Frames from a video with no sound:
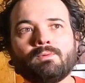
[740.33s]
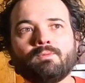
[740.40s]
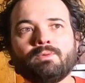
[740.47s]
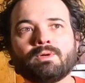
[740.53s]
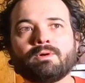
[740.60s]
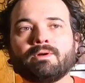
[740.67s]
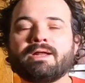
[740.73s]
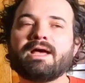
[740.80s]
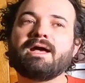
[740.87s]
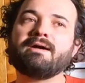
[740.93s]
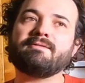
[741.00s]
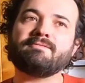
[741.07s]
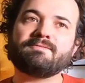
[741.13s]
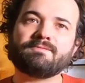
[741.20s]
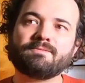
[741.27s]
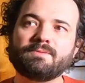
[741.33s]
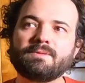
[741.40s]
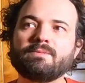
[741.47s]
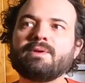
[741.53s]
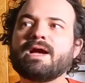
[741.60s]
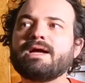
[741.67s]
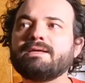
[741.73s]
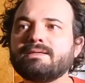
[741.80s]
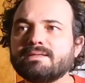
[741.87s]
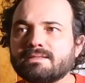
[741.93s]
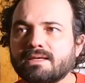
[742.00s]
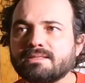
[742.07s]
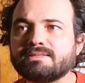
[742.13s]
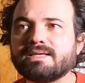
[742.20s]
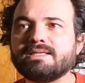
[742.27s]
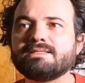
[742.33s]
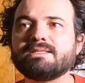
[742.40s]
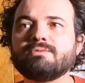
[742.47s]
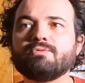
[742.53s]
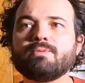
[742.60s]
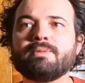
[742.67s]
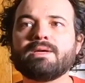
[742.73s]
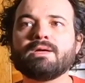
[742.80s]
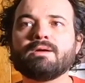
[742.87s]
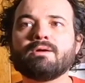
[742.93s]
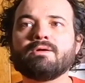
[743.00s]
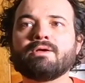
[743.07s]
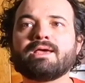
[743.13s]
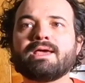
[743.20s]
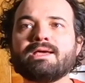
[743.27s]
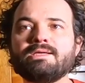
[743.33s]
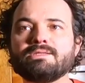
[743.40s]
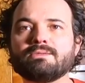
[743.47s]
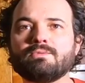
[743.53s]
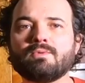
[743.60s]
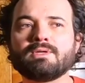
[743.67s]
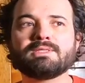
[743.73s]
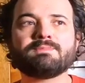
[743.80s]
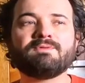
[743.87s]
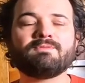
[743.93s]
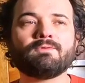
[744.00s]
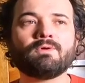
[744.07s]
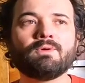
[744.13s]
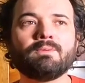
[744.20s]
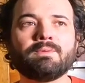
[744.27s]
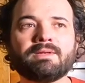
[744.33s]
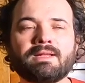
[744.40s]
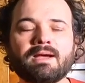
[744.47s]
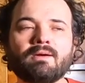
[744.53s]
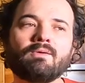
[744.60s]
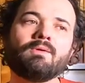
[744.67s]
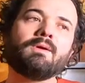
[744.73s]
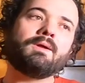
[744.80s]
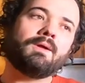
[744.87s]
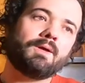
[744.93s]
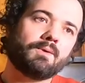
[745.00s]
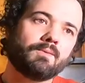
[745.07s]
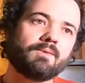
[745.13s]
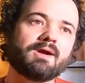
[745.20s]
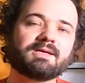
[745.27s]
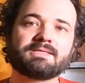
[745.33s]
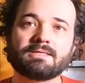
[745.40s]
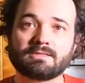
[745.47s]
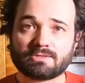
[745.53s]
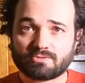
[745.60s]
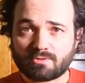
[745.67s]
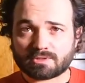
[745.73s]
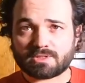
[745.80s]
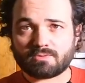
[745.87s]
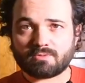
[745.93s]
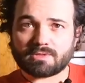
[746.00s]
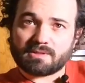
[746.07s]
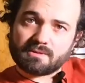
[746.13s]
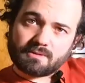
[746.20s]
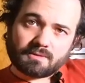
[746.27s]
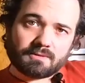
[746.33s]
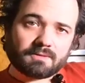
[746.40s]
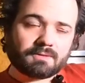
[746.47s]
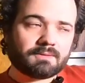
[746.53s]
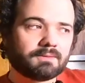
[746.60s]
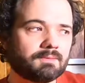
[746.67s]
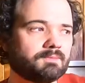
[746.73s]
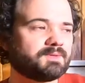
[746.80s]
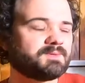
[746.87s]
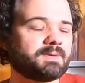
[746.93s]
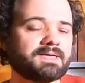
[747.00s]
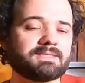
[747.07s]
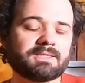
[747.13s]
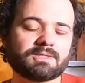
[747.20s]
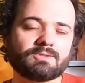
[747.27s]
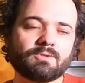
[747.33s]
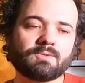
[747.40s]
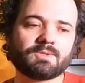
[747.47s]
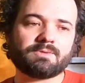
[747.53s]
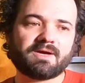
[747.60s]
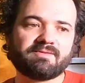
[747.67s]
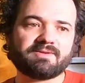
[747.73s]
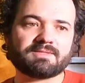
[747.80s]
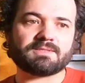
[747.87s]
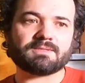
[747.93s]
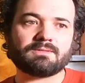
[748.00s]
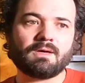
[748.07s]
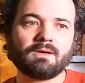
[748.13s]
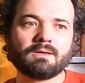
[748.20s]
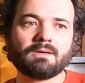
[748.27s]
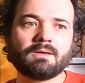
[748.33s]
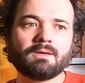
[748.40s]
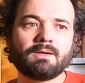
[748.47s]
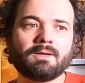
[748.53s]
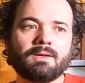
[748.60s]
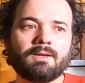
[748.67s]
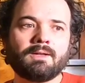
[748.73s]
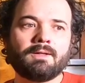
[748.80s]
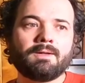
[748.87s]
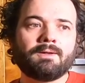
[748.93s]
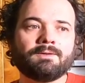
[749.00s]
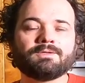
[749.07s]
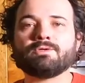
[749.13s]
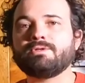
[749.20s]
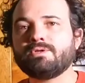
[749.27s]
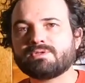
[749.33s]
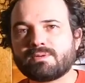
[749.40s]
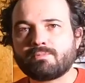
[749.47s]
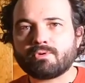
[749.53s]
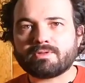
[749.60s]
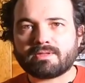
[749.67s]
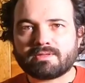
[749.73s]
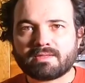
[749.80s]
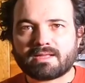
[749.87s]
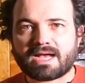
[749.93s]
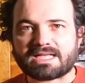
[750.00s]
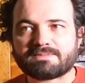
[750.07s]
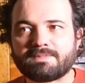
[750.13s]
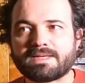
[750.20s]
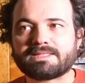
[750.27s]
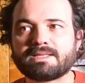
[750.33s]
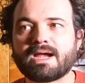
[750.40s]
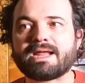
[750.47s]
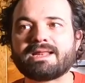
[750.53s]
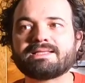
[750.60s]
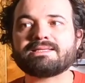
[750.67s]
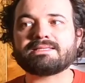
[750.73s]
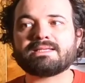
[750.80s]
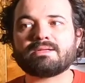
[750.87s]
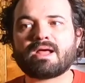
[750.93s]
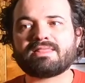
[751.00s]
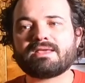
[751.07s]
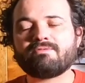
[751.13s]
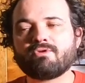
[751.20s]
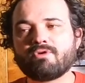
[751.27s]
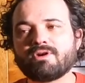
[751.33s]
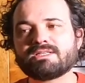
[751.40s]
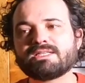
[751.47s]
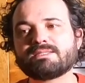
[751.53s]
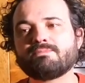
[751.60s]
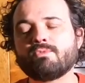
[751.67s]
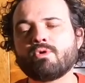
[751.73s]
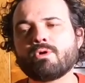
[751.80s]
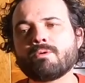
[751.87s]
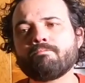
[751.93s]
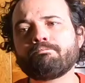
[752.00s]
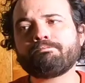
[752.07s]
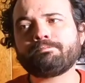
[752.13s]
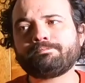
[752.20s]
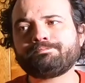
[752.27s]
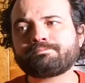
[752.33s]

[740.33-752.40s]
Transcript: we're gonna have, we, we had a, a, tasting room here on occasion once before, but now we're actually constructing one, the, the space next door which we have as a stock. So those are more the, the aspects that, and as I said, I think for us it's more